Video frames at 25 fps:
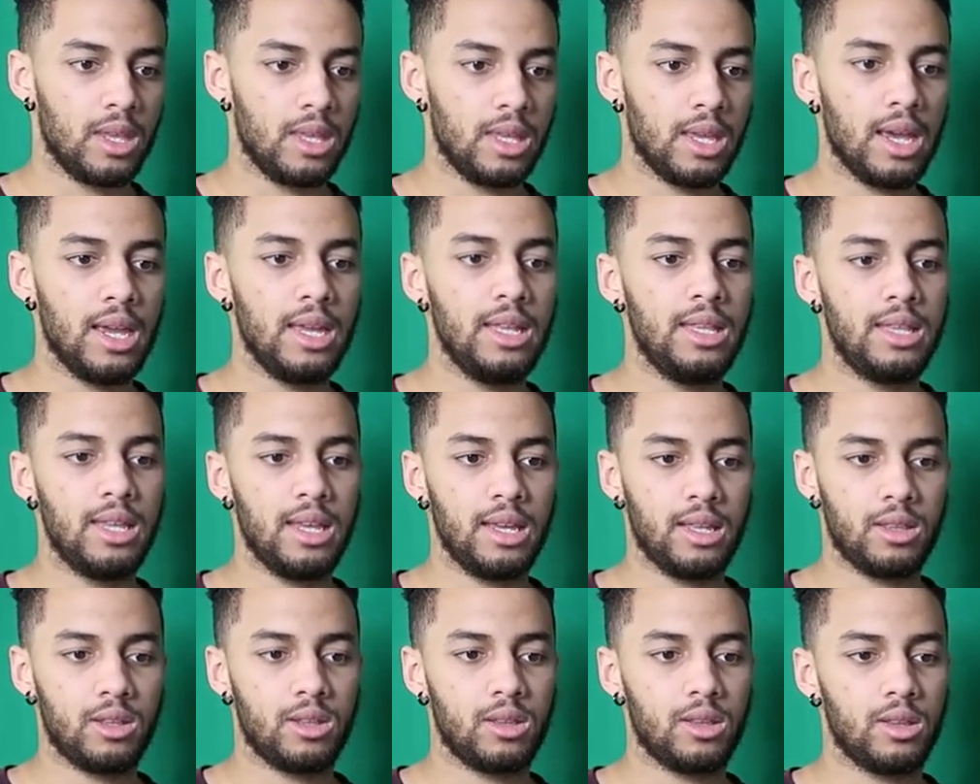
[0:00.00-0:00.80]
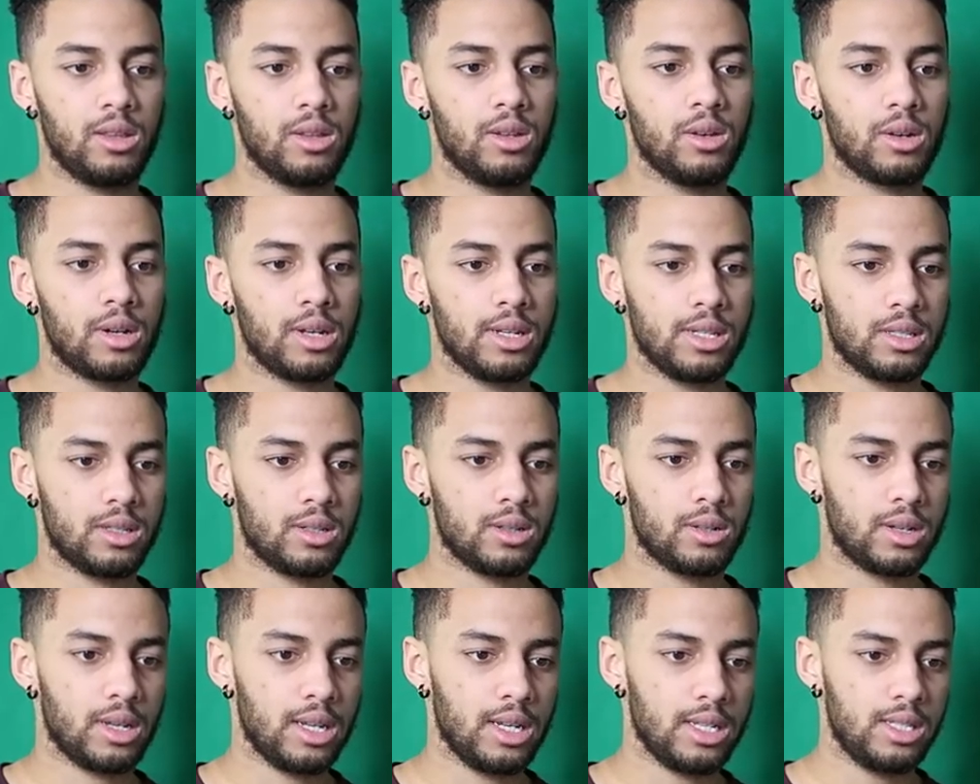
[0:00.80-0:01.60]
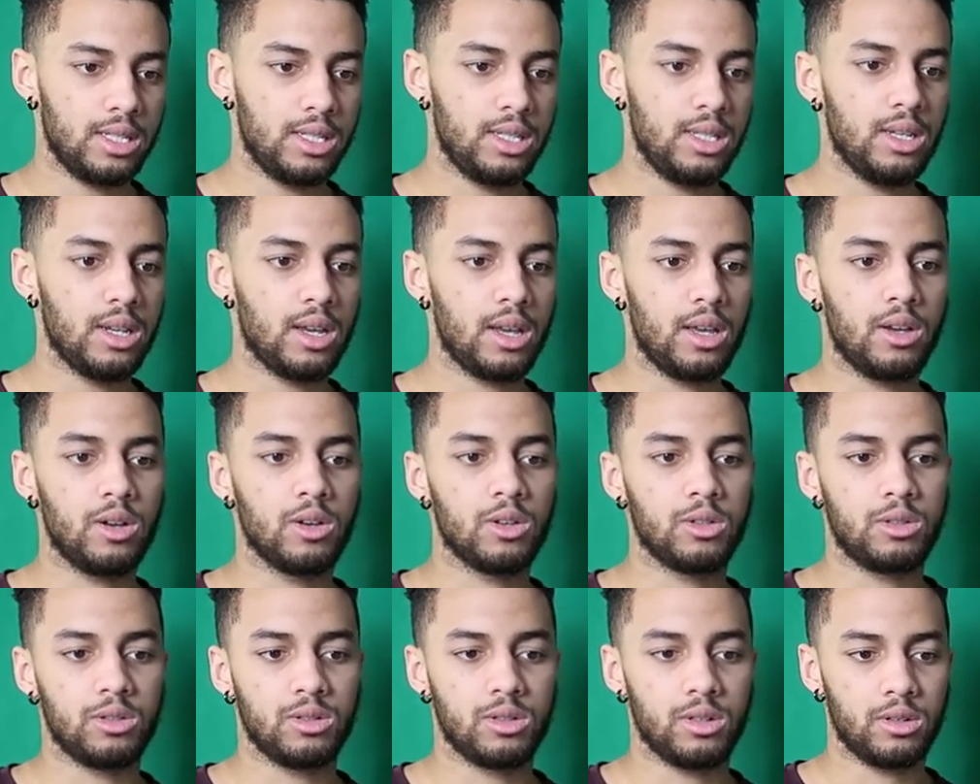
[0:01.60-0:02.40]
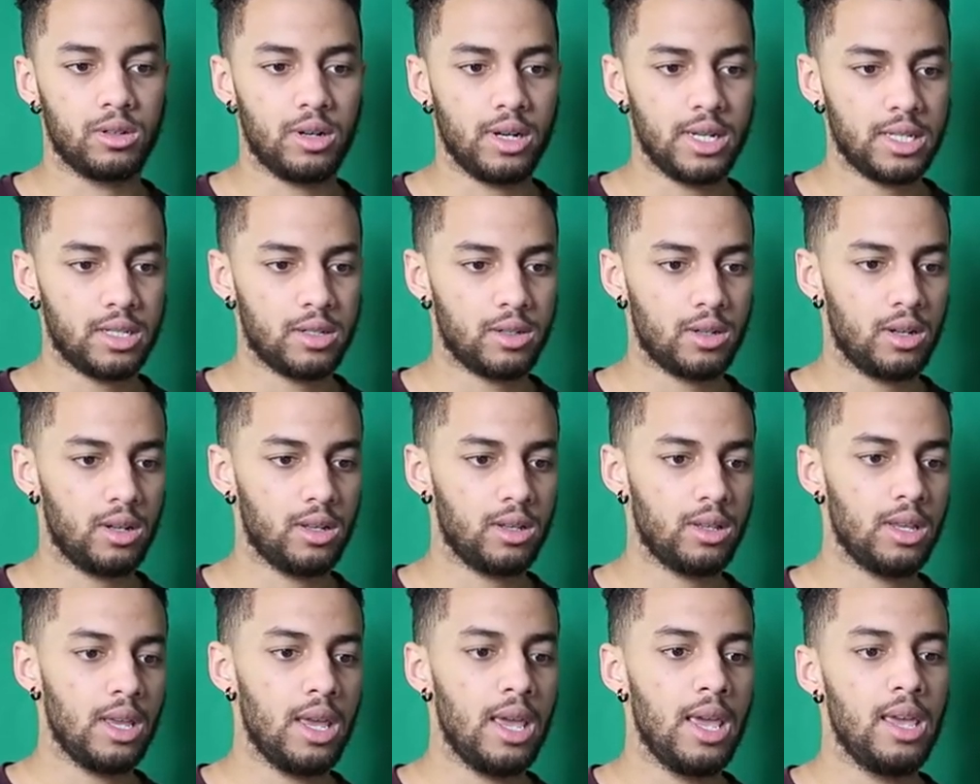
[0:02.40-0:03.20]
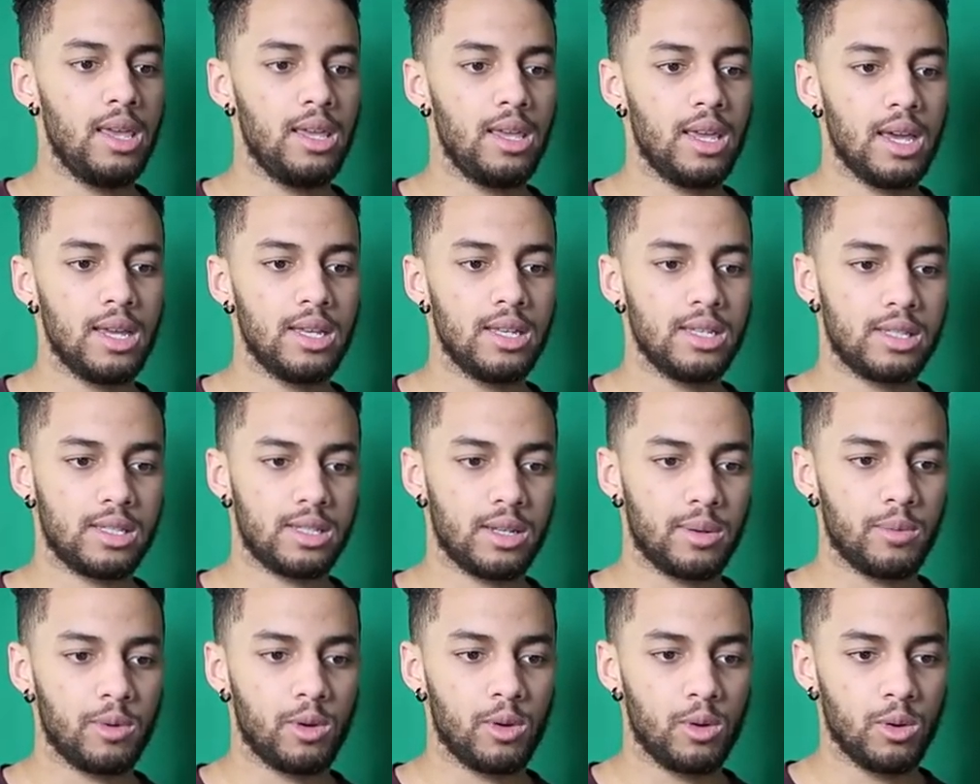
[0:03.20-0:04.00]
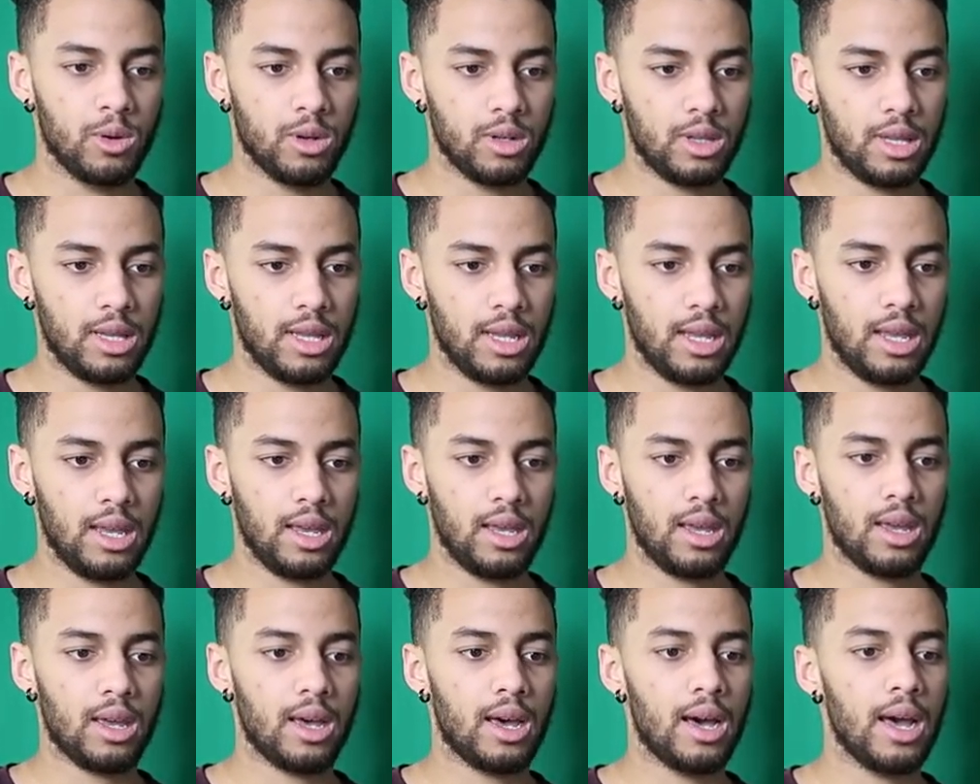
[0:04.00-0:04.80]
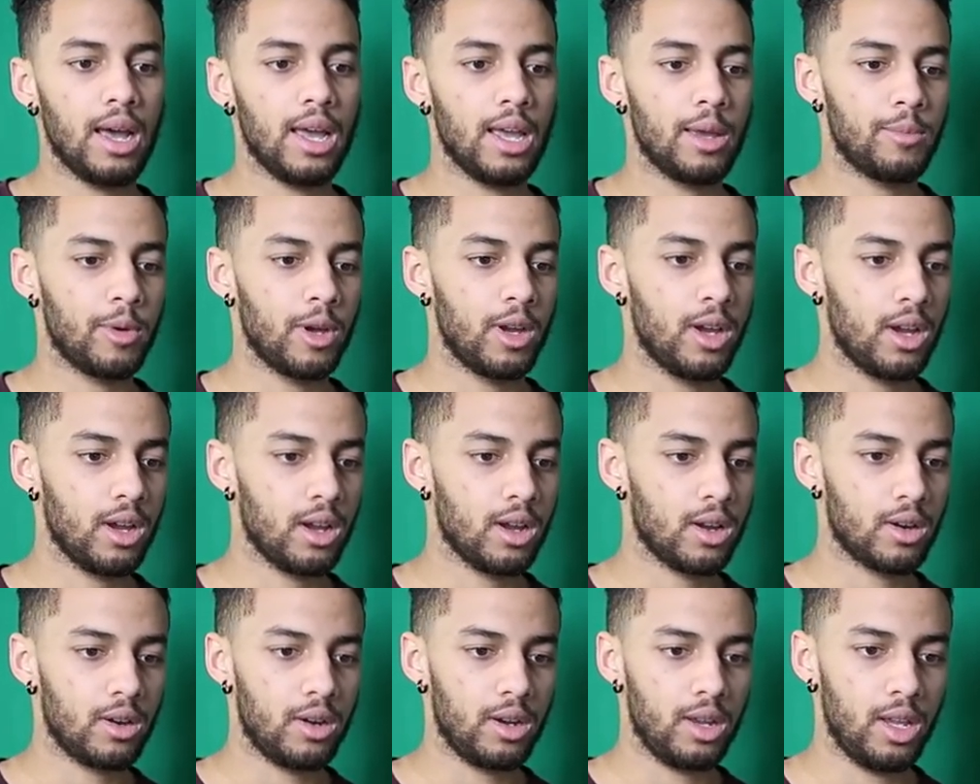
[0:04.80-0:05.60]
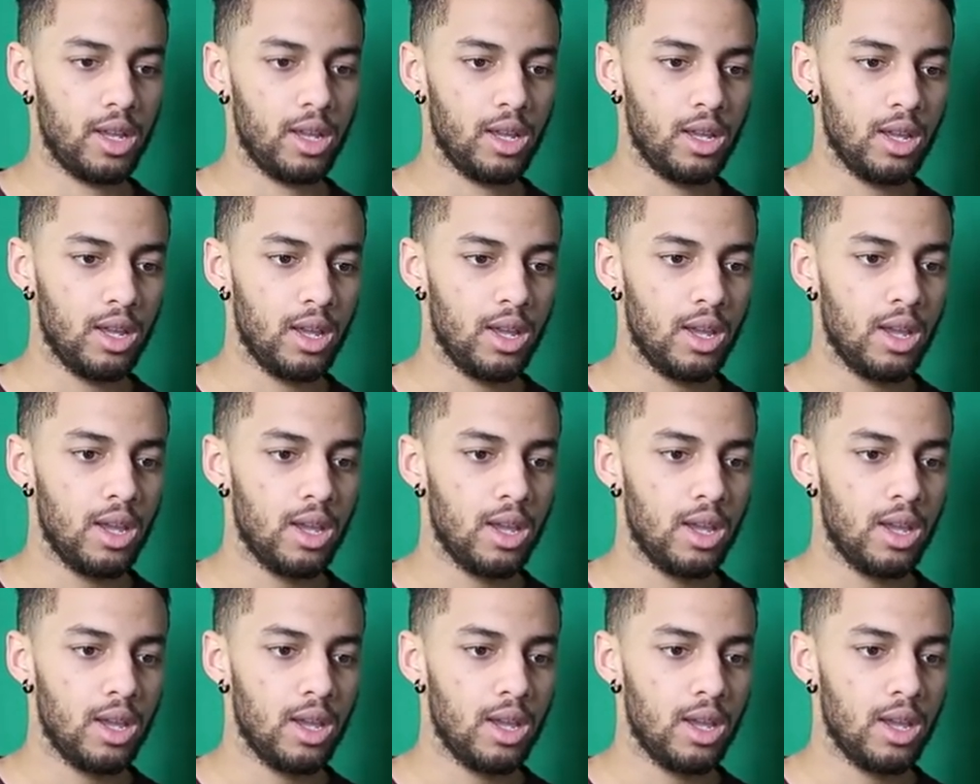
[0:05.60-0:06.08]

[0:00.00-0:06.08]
Ja idę do restauracji. I go to the restaurant. Ja jestem głodny. I am hungry.